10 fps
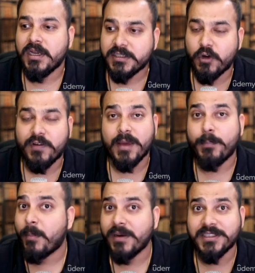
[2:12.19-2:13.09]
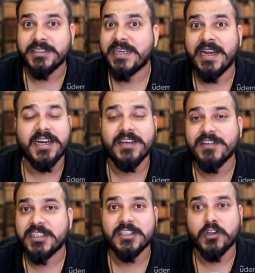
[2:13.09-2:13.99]
See over here, population standard
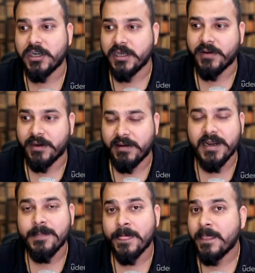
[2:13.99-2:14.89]
deviation is not given, right?